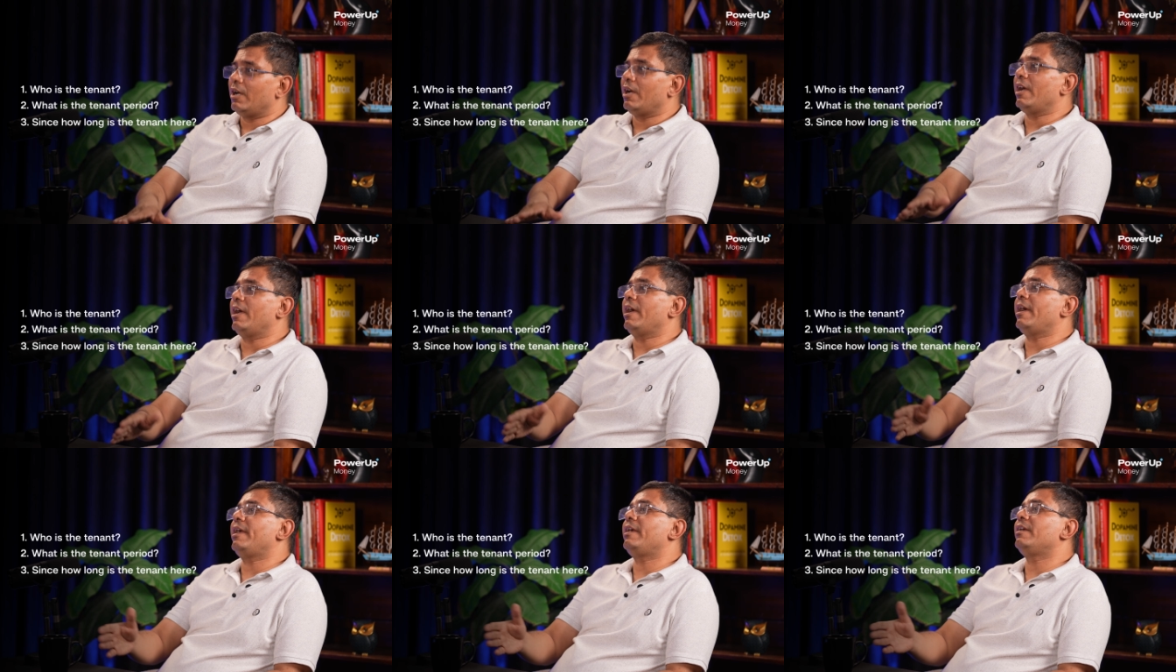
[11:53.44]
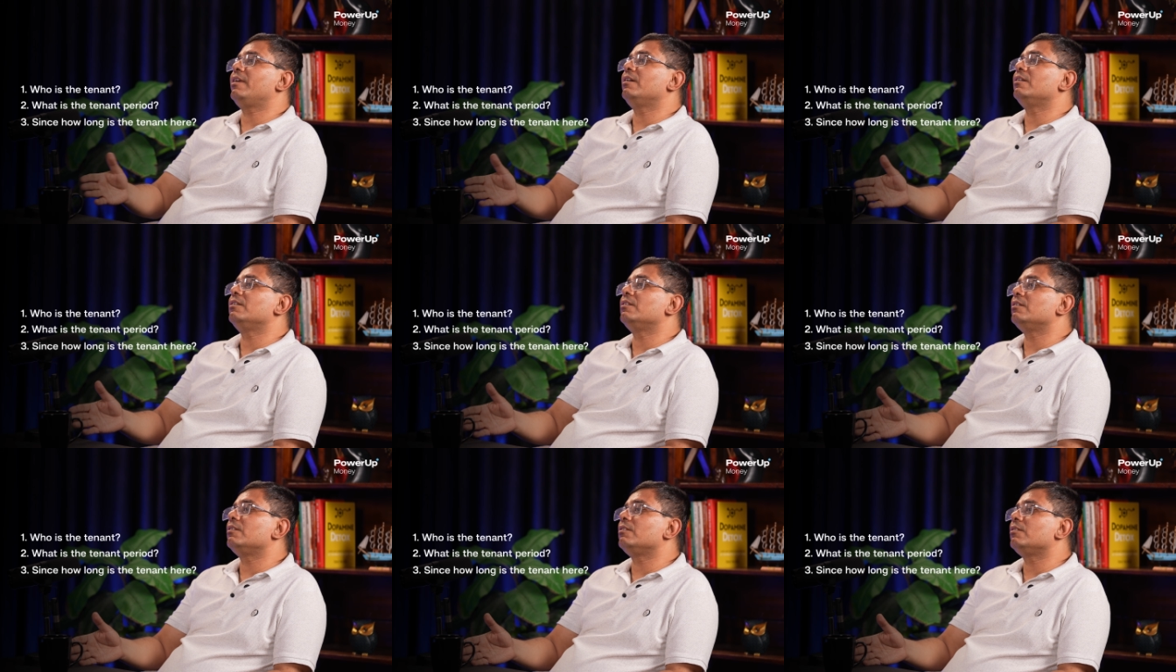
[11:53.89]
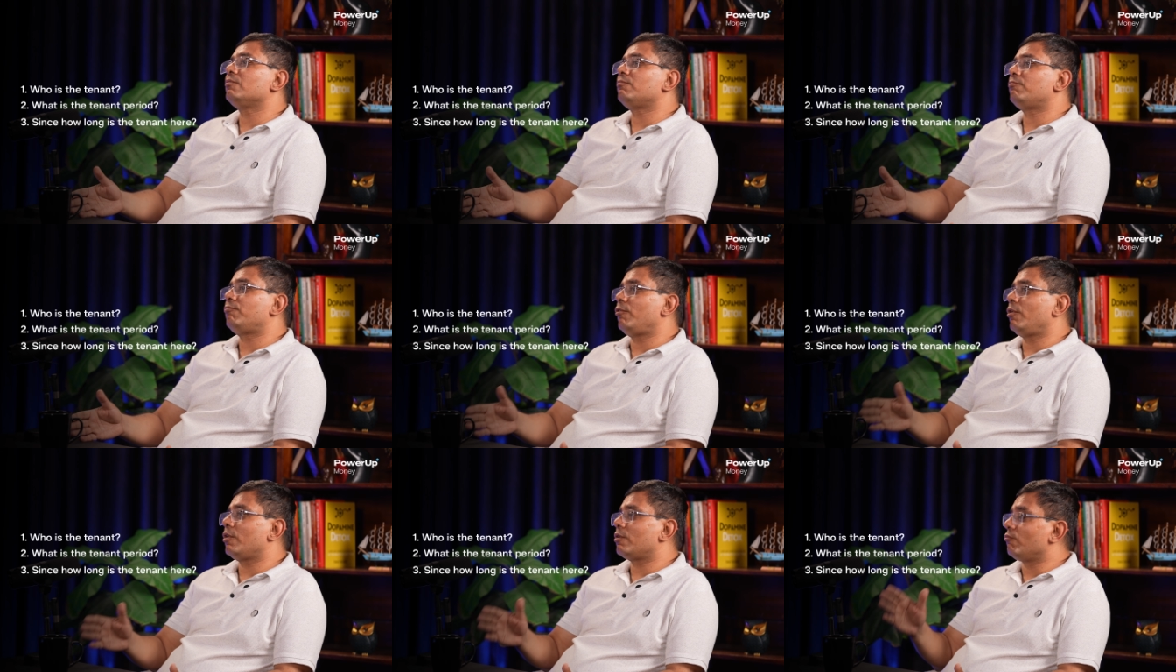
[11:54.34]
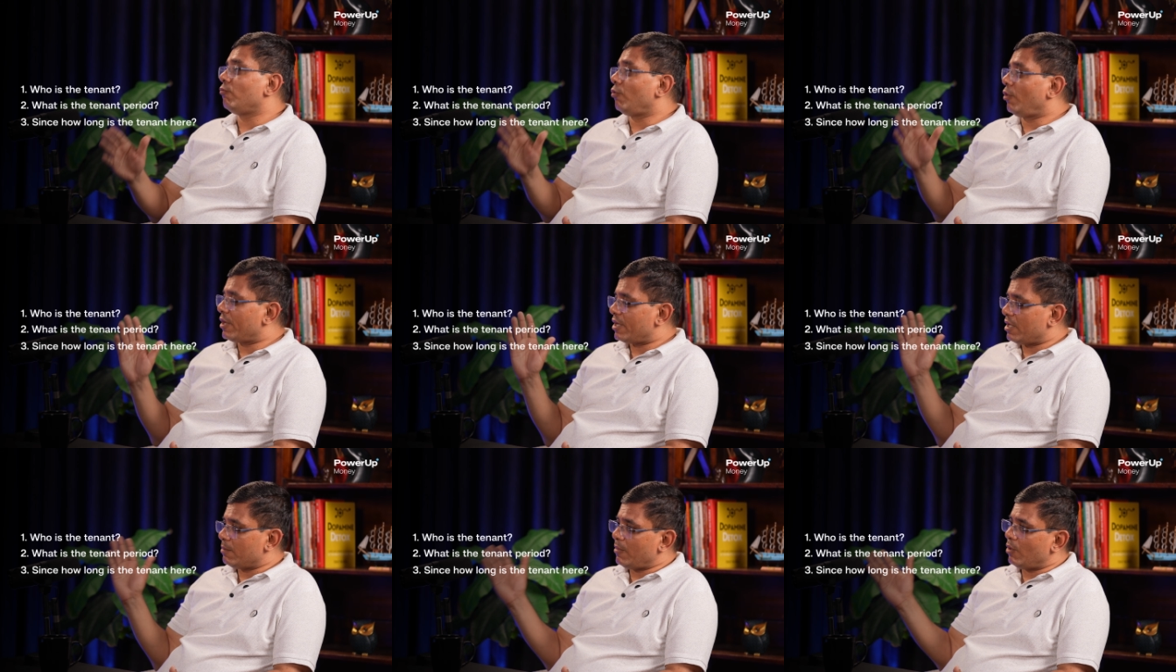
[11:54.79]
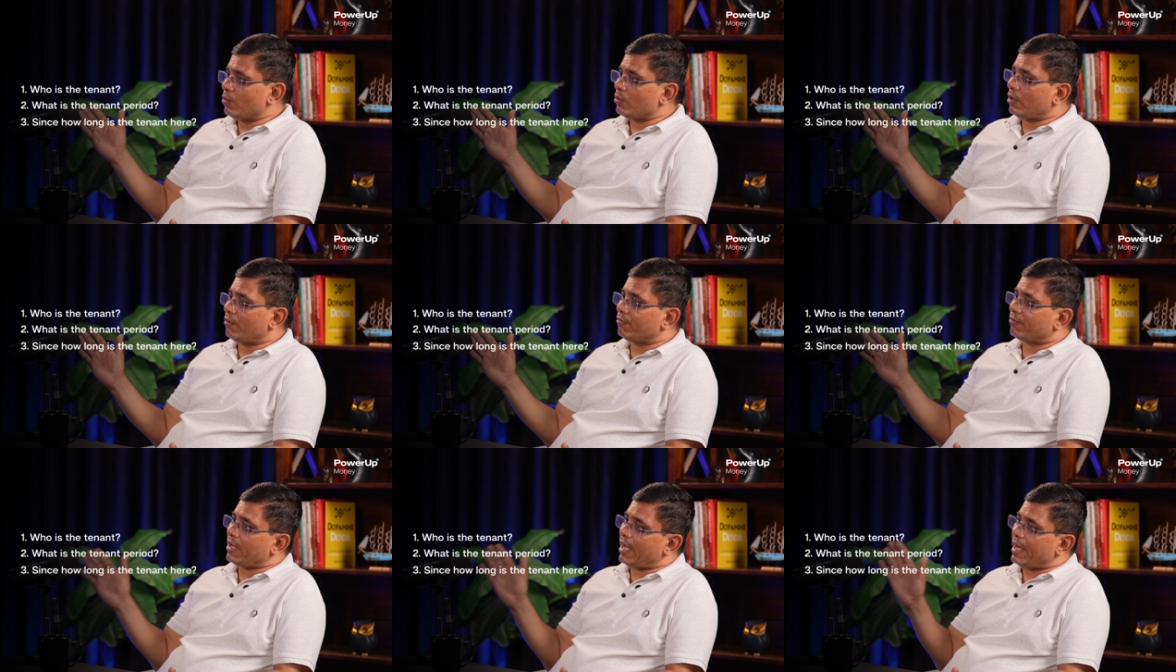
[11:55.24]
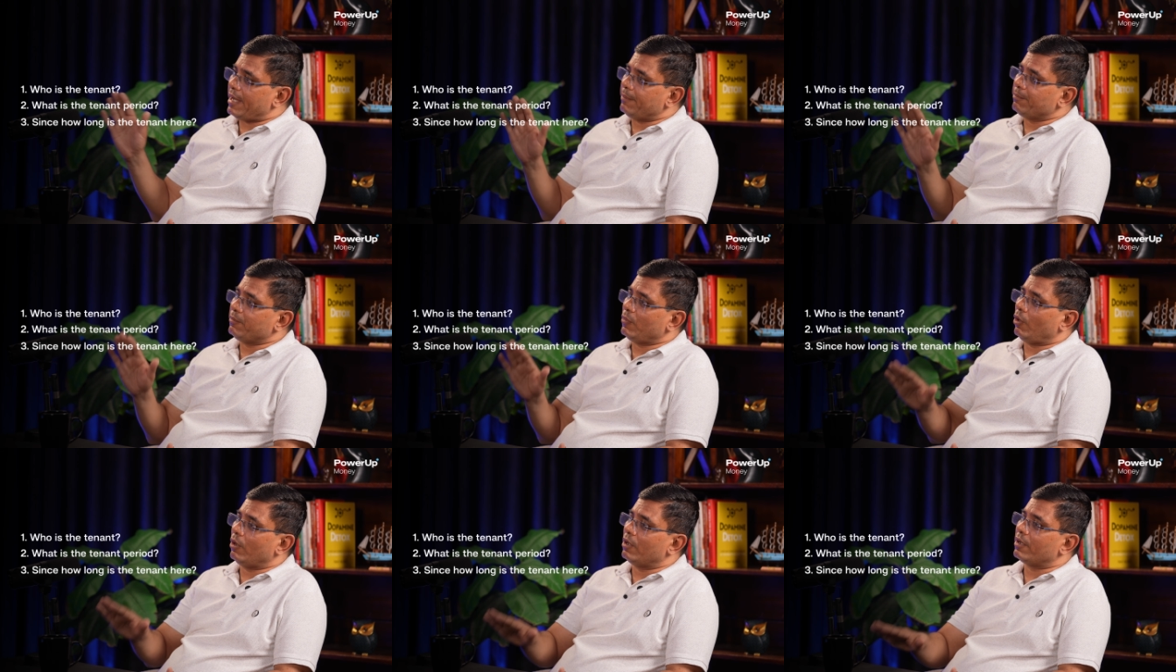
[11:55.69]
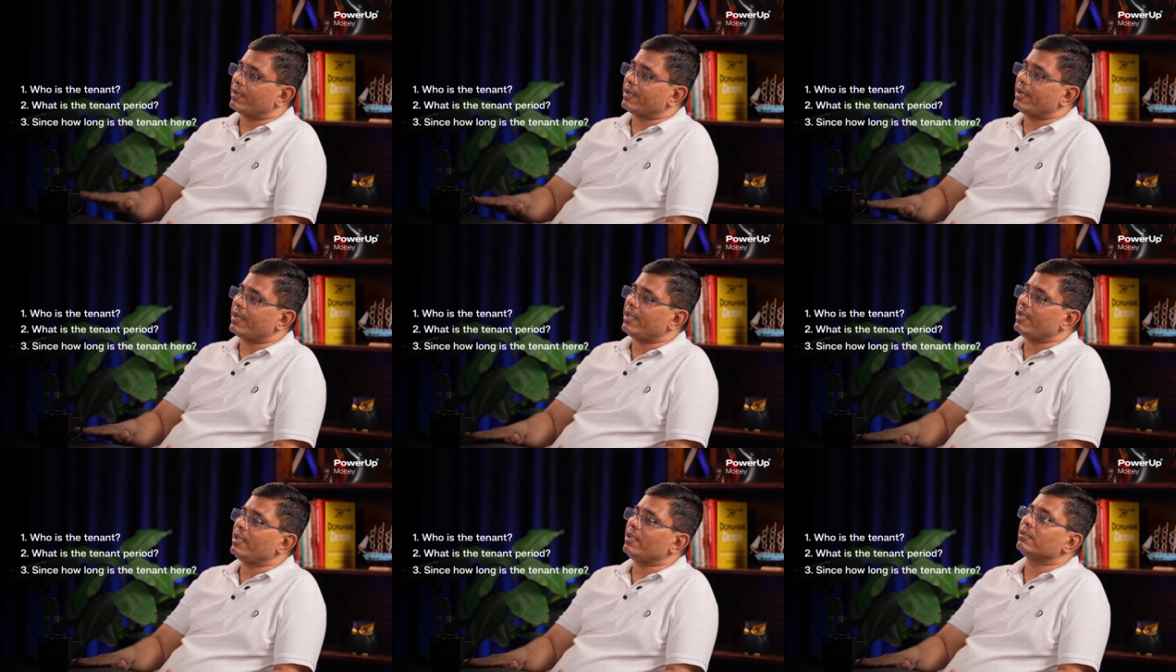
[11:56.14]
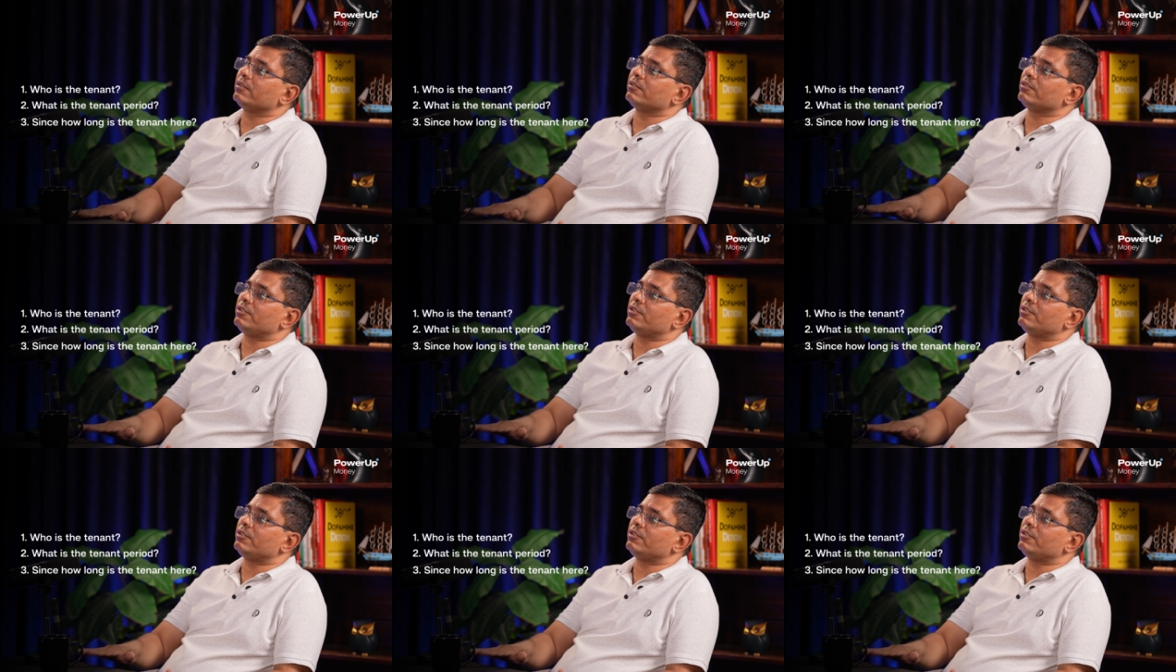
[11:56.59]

and for what amount of time already